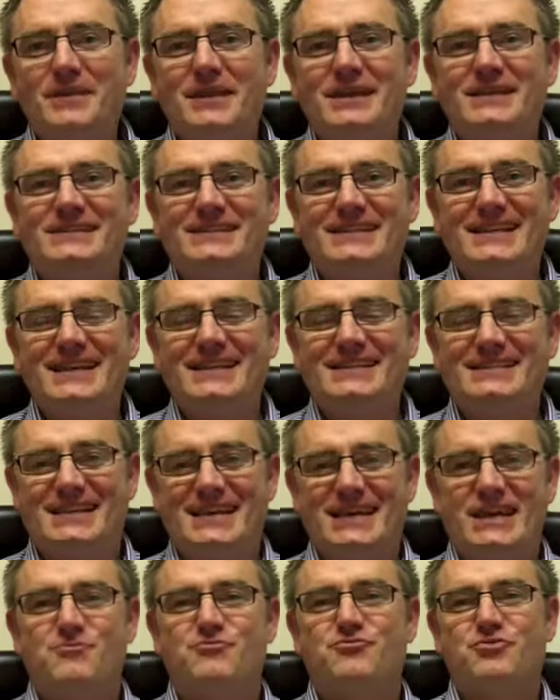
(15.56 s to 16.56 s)
and this is
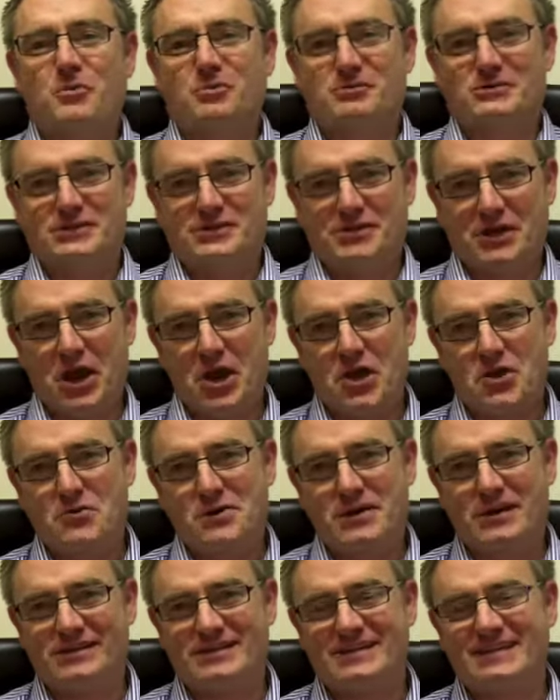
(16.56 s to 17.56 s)
the Property
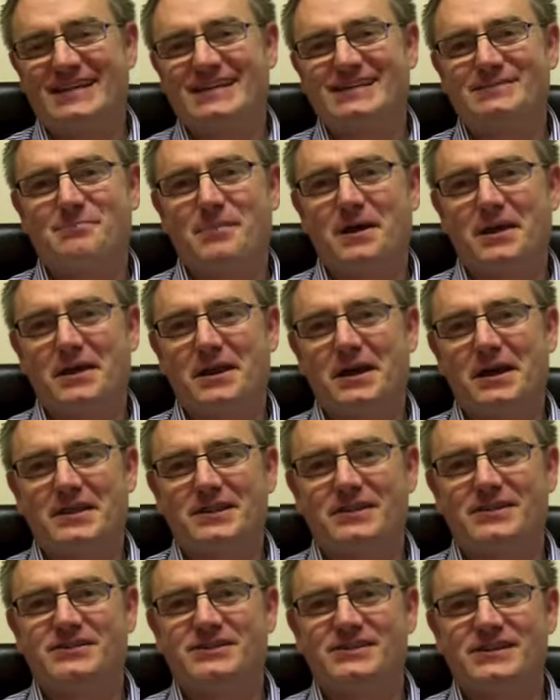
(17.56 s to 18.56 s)
Diary. Today's Monday
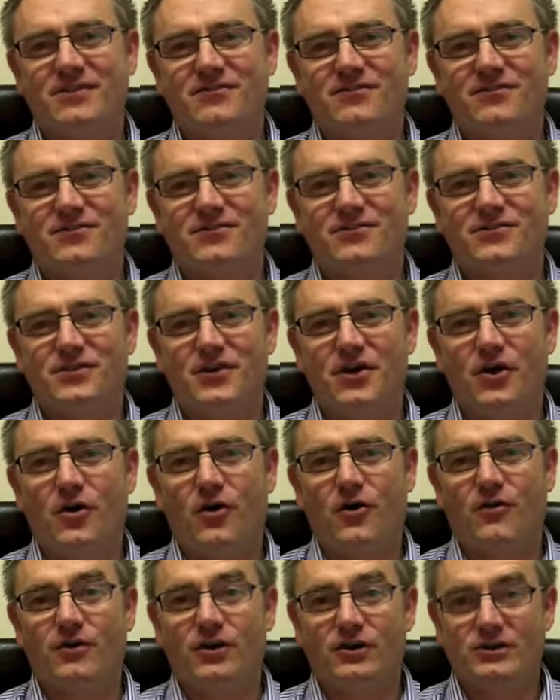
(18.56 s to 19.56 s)
the 7th
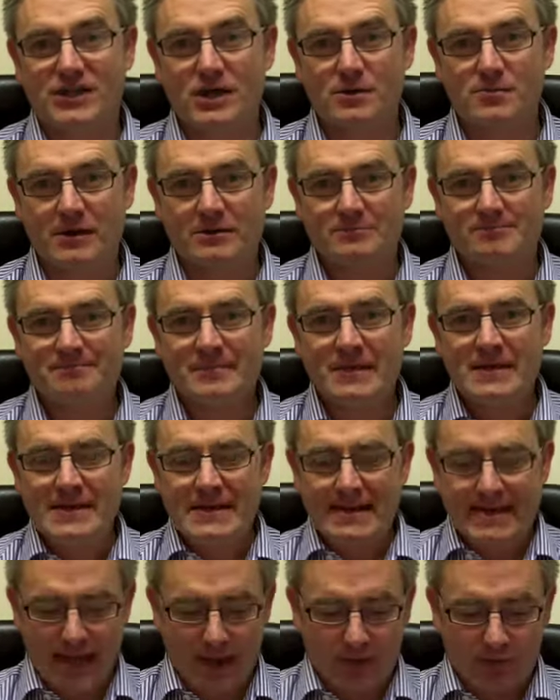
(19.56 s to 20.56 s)
of October.
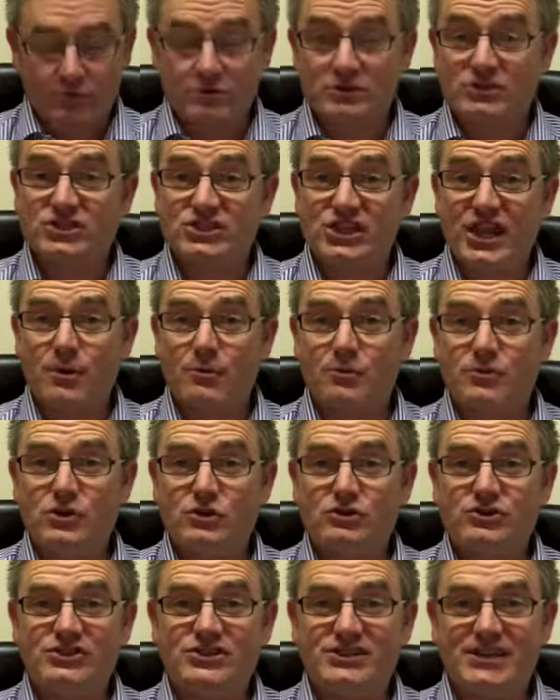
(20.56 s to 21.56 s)
Now I want to share with
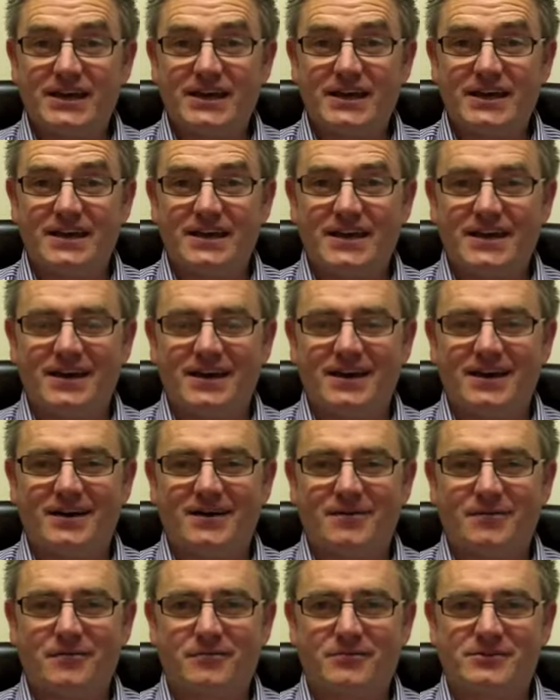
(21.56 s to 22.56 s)
you today
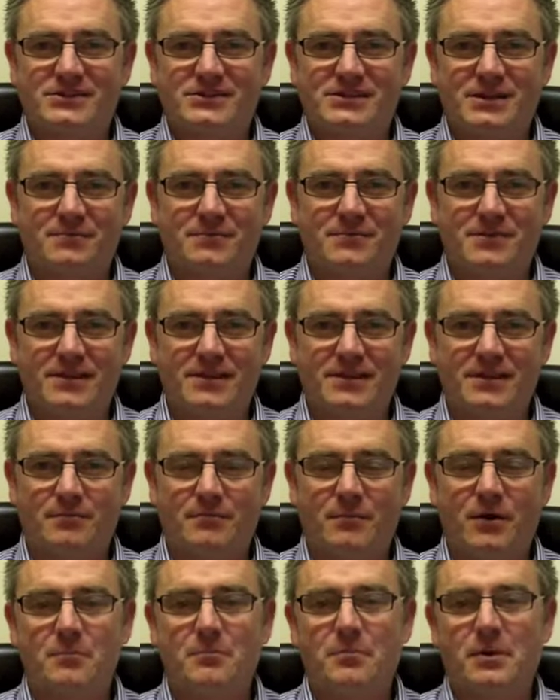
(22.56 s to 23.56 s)
something that
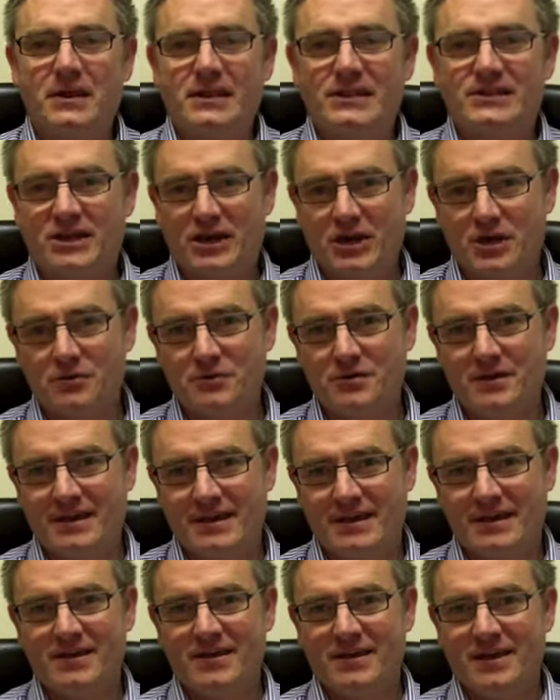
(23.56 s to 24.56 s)
my buddy
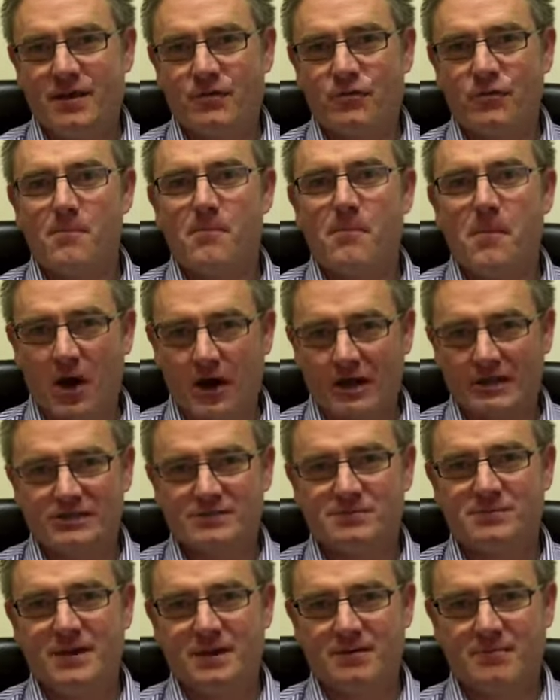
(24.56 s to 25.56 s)
Tony
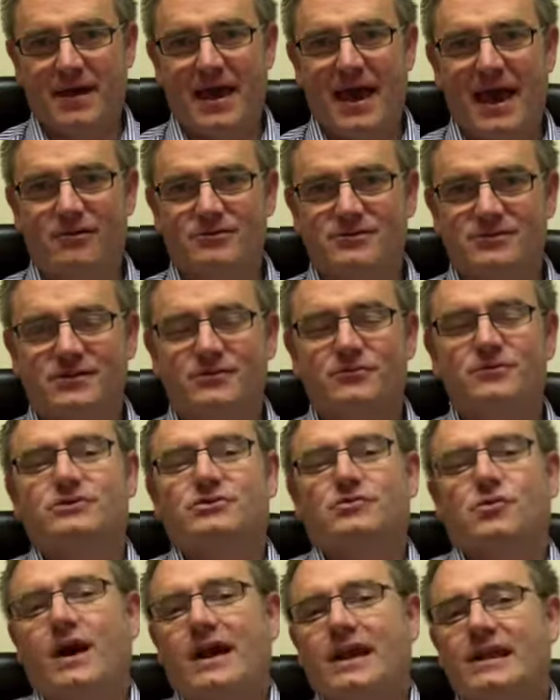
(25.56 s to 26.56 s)
reminds me about, and I thought it
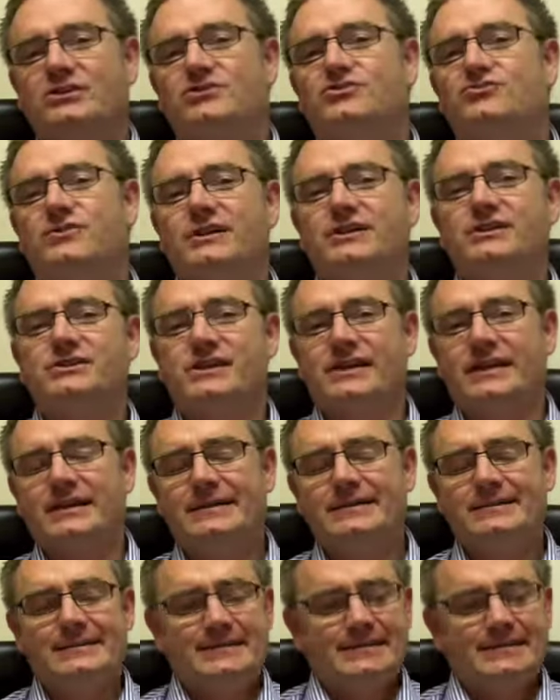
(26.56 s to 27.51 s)
was quite interesting.